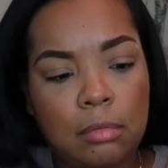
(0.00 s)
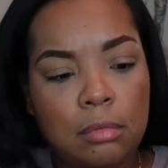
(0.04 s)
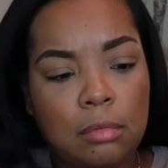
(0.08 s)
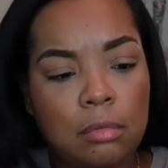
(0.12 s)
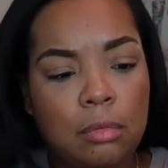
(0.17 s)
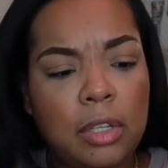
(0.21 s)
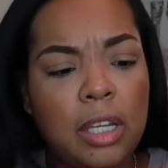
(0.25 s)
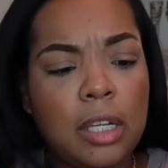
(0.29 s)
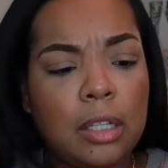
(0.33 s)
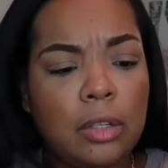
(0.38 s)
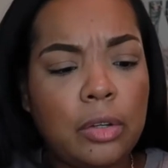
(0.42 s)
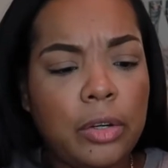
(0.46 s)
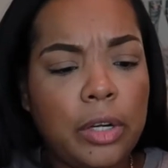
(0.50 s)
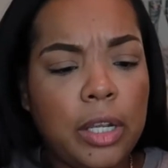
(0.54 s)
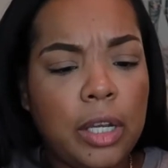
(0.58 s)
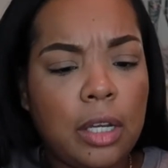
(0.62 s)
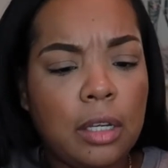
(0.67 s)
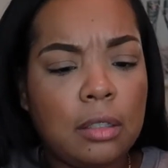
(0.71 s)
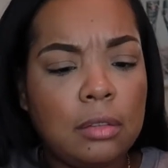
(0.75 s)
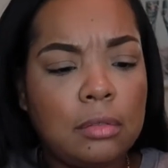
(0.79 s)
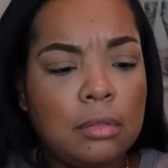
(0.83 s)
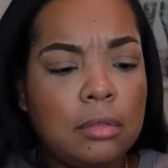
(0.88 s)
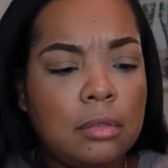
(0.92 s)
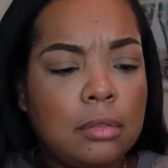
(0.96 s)
Yeah,
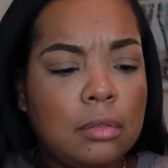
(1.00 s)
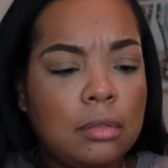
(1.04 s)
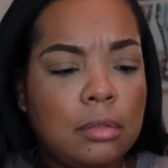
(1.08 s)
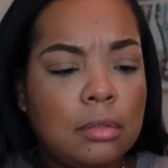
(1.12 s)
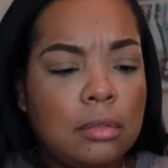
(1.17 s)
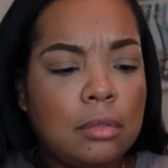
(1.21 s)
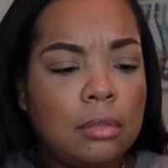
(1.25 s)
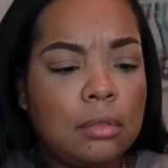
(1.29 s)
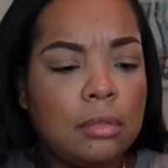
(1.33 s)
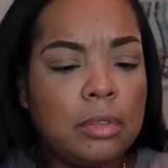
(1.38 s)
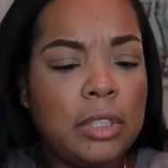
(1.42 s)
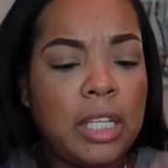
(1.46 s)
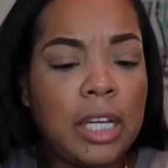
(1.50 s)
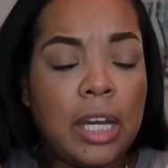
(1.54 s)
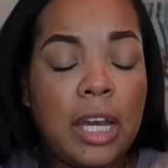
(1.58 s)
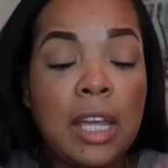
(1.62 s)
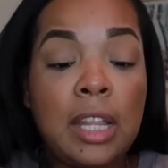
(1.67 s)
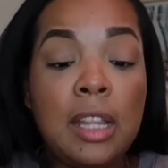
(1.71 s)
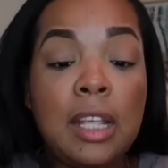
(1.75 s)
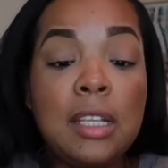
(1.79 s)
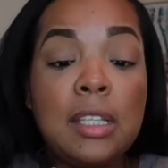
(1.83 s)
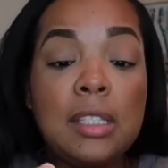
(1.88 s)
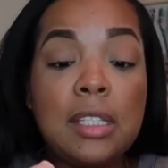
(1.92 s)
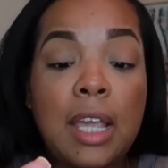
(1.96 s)
L'Oreal. Yeah,
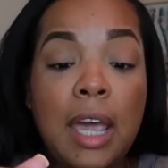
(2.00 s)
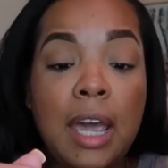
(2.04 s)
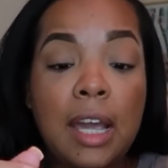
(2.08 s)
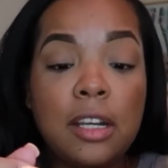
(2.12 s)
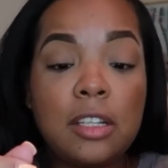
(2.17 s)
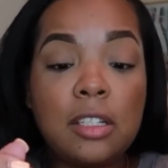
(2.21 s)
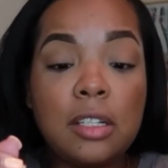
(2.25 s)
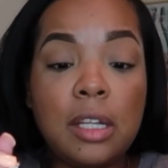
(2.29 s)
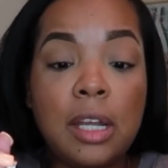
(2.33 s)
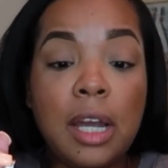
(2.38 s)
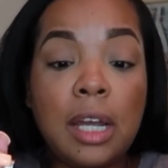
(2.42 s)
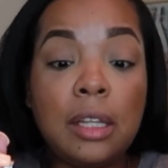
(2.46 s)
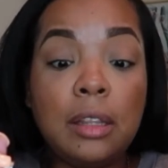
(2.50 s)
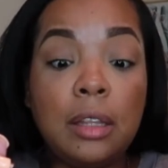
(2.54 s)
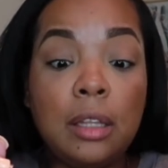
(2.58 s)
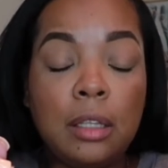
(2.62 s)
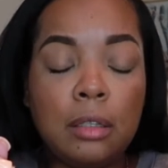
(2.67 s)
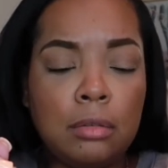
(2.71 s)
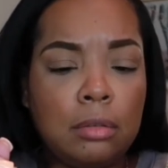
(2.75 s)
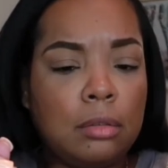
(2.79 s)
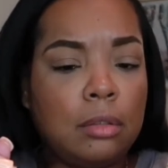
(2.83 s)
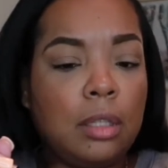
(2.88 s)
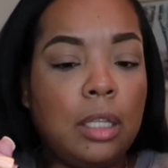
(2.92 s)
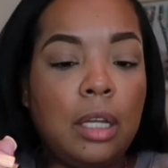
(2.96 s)
and this actually, I
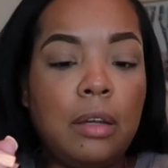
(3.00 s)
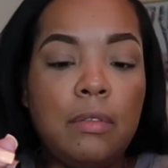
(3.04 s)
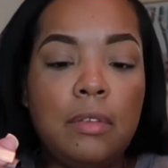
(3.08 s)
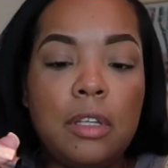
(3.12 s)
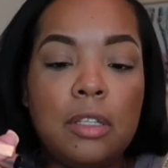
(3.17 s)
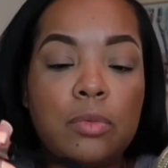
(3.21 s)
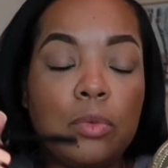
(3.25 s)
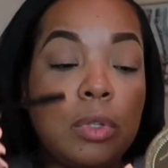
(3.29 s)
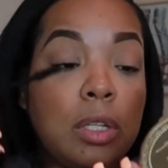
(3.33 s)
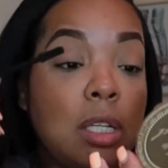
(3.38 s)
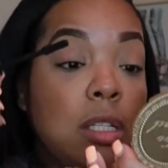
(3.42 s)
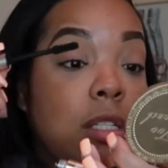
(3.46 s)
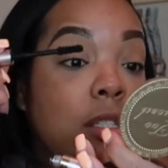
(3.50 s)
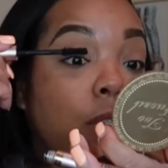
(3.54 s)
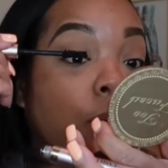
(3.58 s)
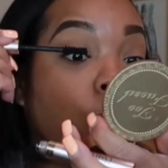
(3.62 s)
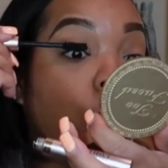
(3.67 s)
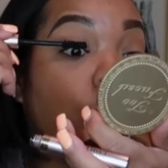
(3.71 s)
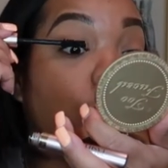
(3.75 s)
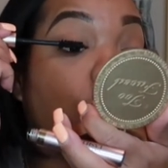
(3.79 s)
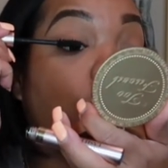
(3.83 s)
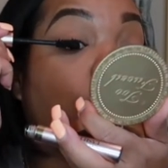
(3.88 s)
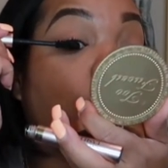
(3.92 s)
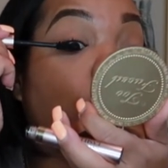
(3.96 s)
love this one. This is a
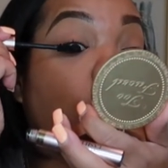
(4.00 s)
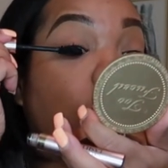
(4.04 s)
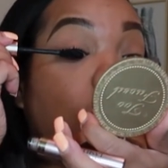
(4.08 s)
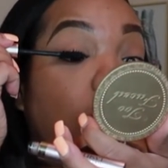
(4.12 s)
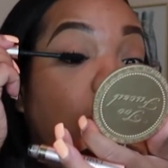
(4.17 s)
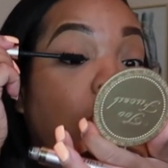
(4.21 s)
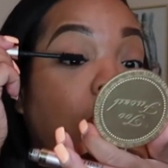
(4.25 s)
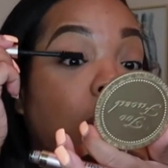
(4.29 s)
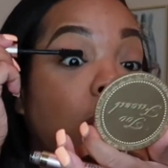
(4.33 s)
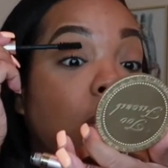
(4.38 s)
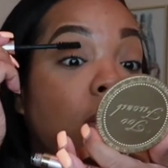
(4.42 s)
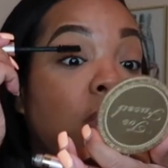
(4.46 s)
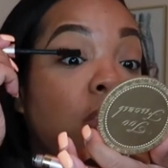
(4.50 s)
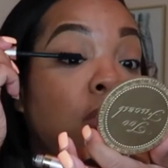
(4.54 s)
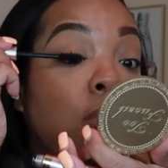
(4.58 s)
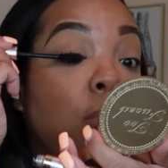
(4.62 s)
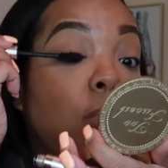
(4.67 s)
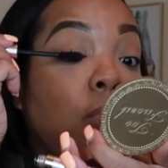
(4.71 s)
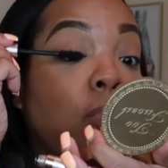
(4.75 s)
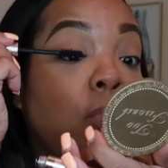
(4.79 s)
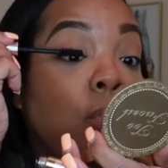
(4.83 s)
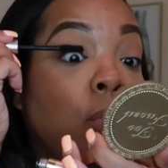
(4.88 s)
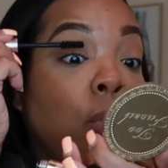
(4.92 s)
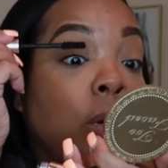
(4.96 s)
really nice dupe
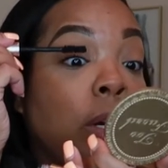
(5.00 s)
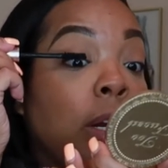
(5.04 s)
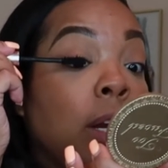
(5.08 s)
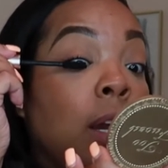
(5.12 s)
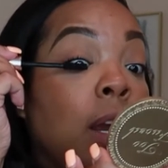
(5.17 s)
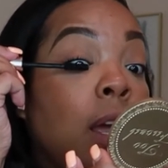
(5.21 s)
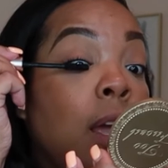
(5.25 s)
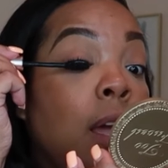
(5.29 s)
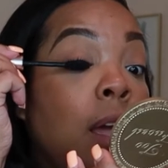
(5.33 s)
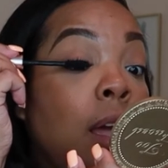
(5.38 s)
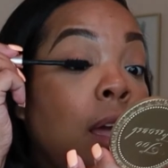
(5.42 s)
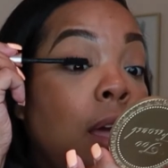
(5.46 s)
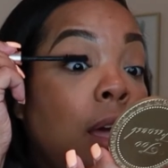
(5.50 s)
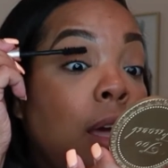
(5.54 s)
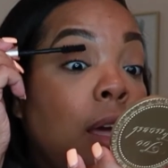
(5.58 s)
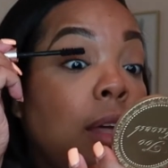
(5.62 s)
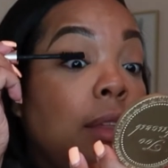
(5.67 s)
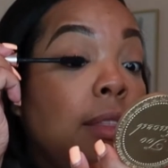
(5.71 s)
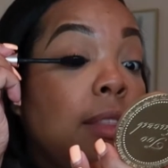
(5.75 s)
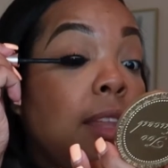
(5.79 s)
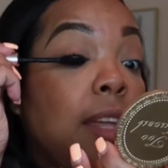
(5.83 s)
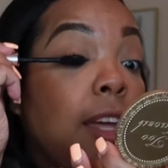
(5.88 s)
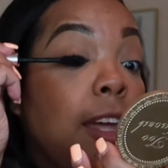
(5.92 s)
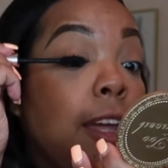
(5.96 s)
for
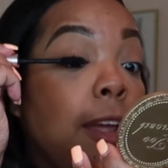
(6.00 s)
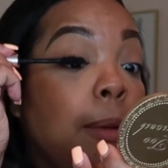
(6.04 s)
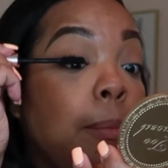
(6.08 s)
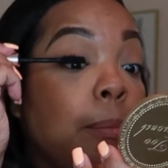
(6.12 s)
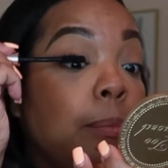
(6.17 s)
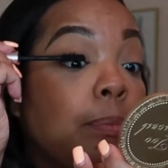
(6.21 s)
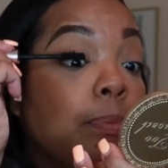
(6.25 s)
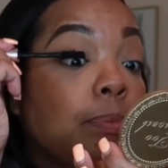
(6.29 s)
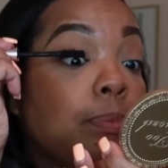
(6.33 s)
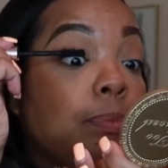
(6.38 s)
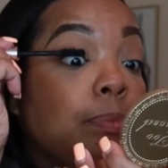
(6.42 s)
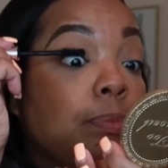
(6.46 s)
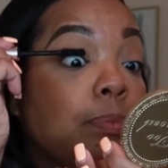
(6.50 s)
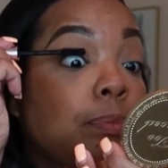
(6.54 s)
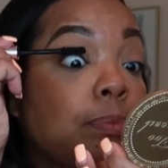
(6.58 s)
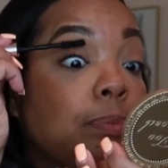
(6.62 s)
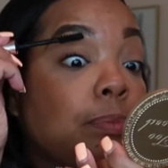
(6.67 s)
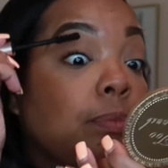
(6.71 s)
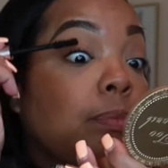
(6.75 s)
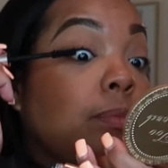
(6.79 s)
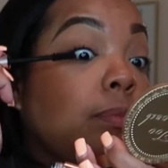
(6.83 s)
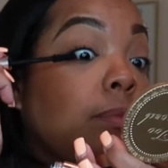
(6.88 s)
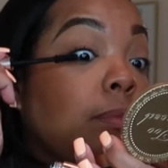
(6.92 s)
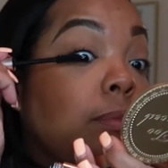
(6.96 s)
the
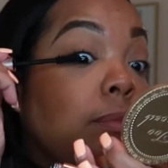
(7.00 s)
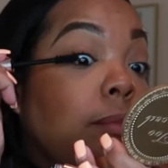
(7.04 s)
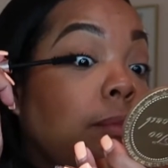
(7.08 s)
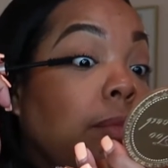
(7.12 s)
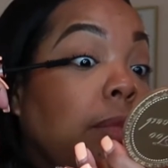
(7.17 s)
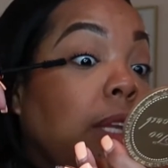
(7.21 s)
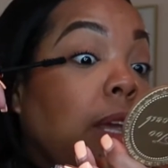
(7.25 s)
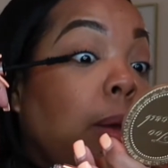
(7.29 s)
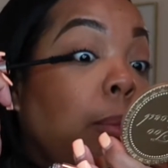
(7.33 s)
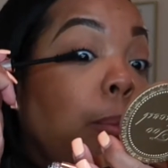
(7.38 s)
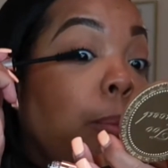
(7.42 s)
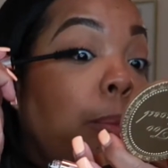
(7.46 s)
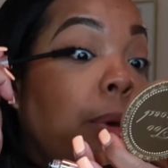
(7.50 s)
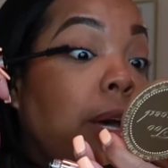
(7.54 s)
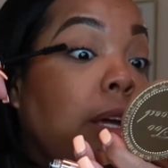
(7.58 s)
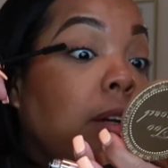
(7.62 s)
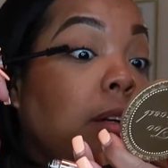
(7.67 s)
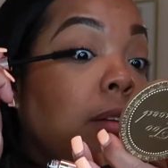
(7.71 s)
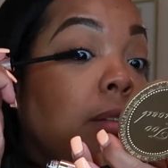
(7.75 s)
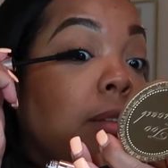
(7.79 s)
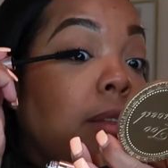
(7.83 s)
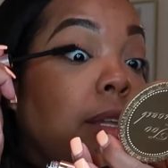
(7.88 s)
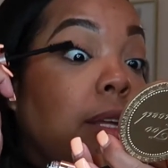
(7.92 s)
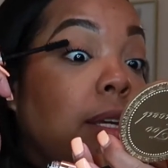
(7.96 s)

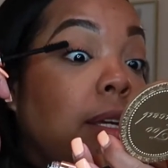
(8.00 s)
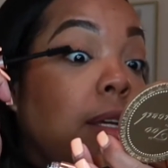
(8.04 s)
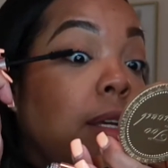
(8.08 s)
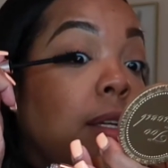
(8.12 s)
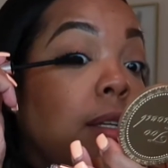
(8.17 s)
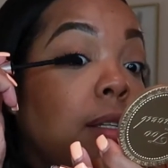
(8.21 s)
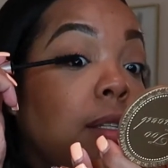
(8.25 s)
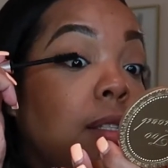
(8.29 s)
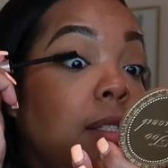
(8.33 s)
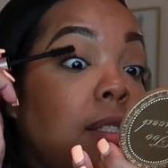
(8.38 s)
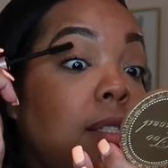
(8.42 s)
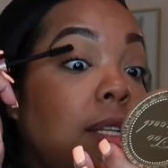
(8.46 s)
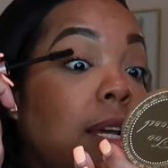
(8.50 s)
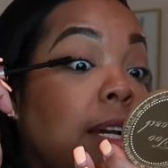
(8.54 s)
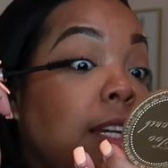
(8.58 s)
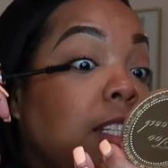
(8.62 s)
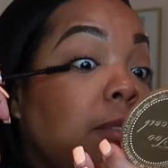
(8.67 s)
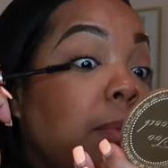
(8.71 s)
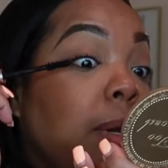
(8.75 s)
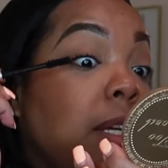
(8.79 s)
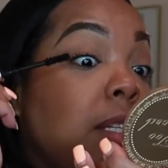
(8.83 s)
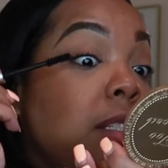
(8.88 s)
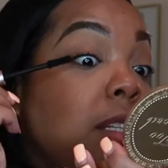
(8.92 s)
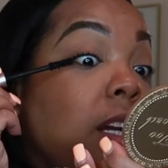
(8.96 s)
Better Than Sex
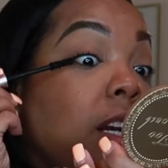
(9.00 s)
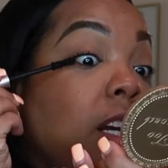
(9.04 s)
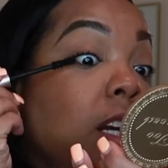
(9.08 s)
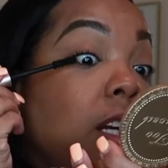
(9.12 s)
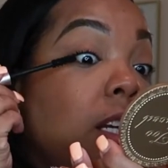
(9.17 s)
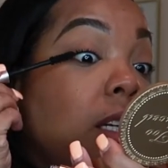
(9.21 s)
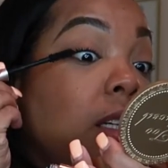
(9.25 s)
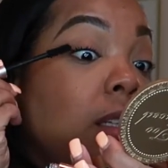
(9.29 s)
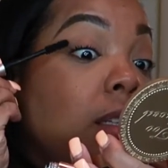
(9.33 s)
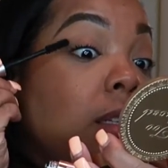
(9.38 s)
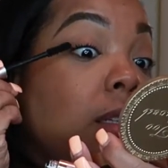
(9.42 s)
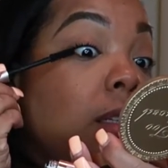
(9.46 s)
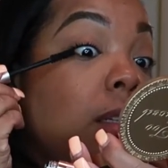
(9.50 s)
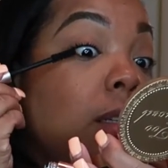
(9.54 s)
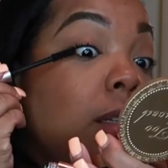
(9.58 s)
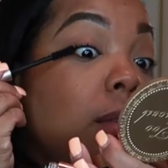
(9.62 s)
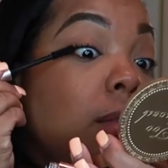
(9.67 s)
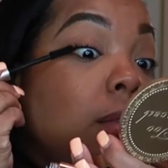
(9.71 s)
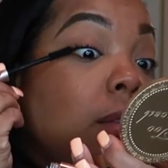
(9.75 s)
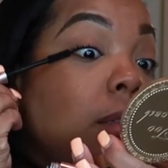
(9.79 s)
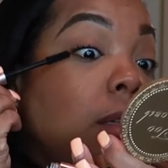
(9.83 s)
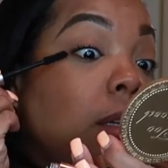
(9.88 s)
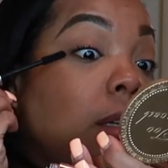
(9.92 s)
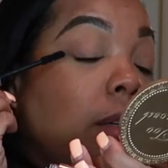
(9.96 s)
mascara.
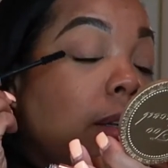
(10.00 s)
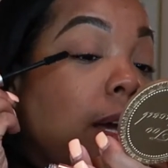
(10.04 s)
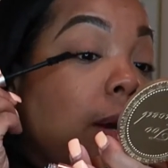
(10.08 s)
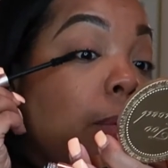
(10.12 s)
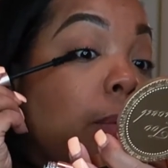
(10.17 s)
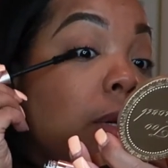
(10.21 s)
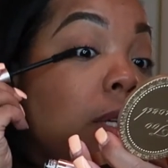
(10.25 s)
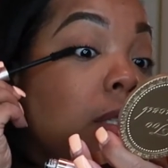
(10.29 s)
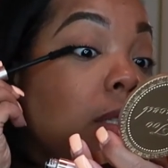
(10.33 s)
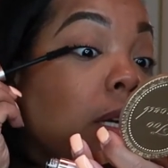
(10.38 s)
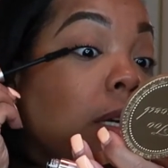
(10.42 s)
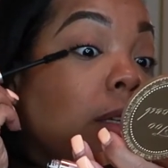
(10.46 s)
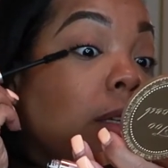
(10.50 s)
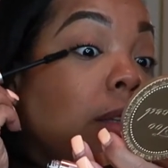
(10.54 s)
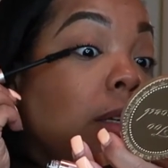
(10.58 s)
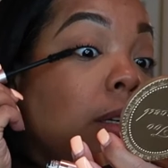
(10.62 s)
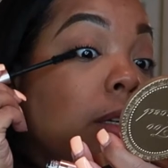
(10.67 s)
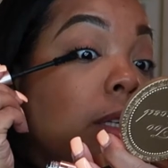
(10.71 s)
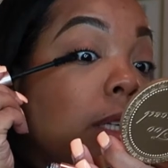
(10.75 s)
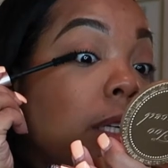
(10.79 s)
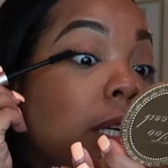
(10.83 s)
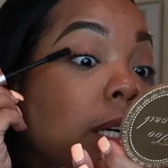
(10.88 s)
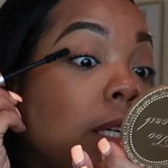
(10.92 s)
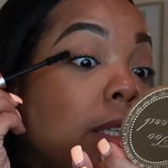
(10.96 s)
You know, that one is like
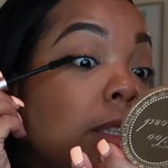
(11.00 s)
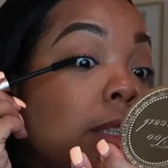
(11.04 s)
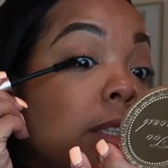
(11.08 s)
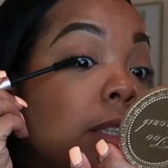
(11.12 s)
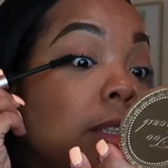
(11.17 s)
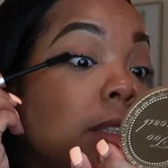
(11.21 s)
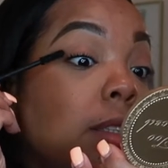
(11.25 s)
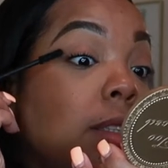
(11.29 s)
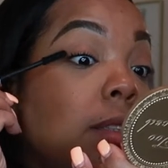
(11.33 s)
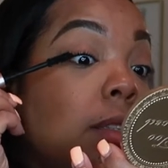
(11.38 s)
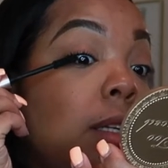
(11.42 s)
$30.